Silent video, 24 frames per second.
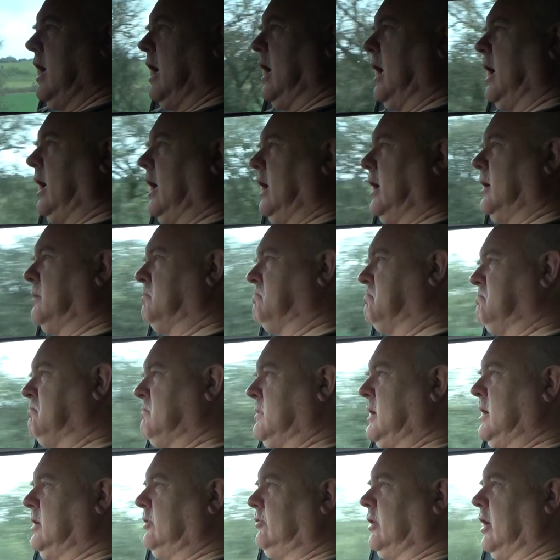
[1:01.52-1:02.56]
um,
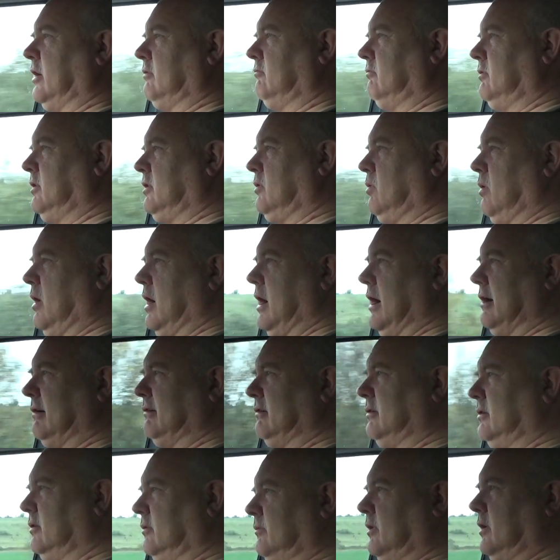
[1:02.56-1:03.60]
it's going to require
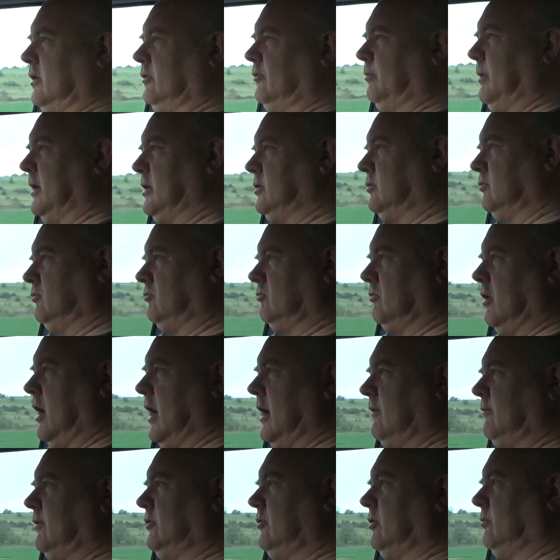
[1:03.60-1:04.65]
a, special
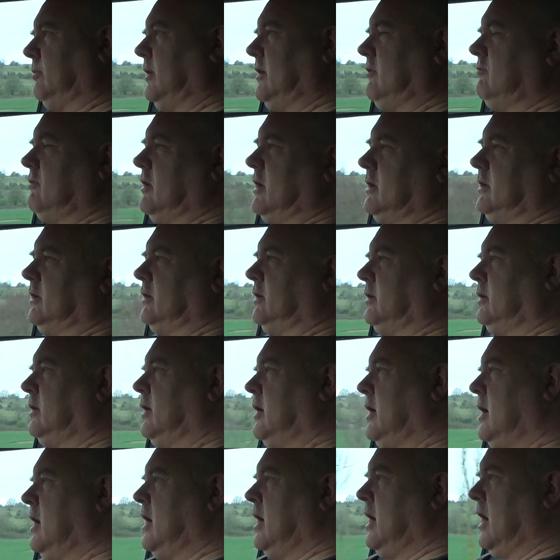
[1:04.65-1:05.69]
driver to be written,
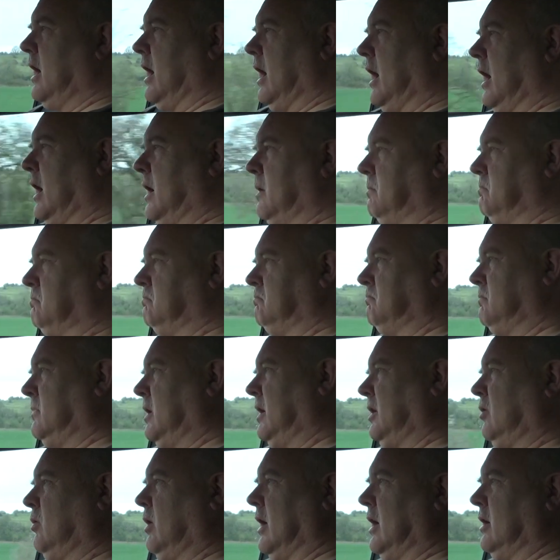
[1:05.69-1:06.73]
um,
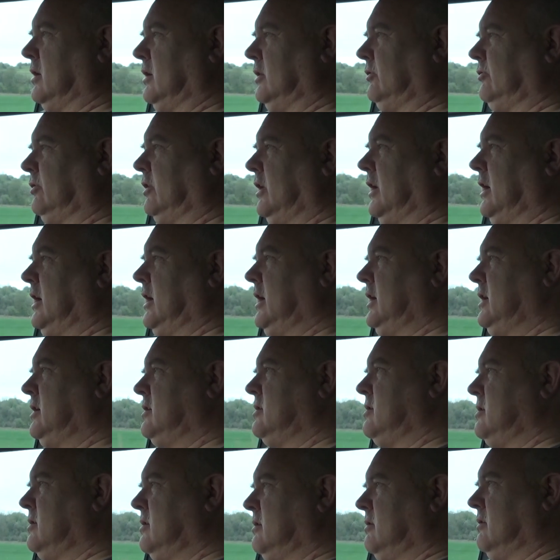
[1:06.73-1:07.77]
and quite honestly,
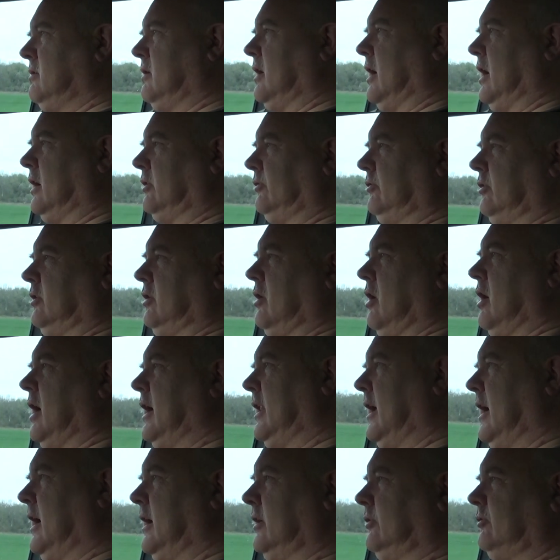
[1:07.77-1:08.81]
as the guy
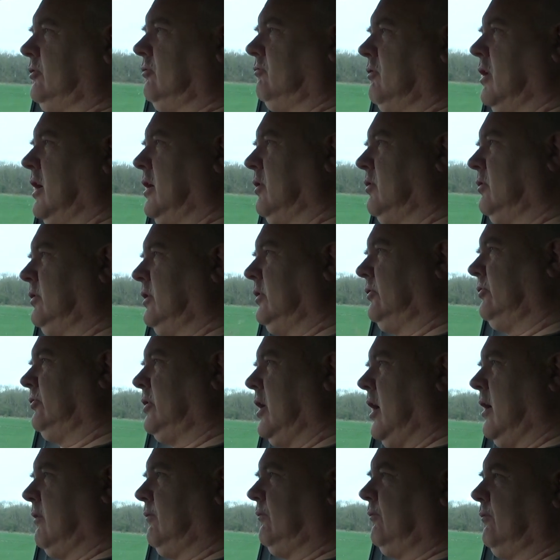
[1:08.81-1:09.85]
that has to write all this
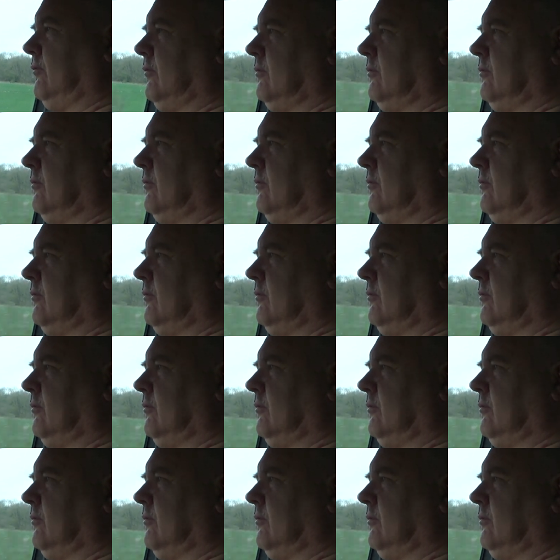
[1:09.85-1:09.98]
stuff,